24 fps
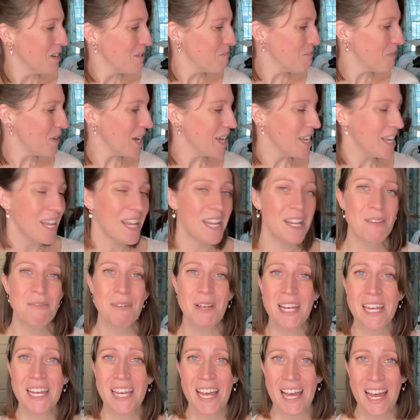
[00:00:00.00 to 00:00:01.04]
But
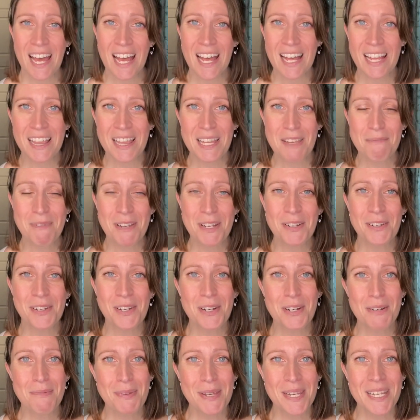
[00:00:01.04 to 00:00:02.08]
anyway, let me know
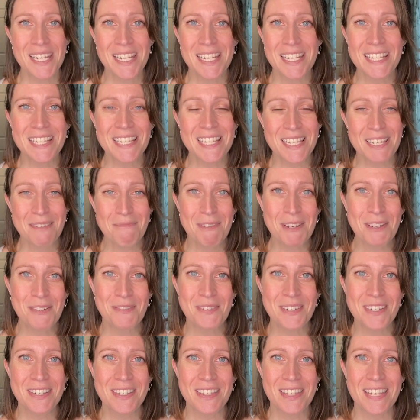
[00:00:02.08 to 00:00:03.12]
your opinions. Let me know
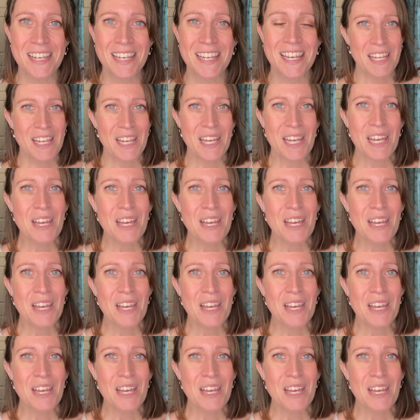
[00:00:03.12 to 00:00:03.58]
what you think.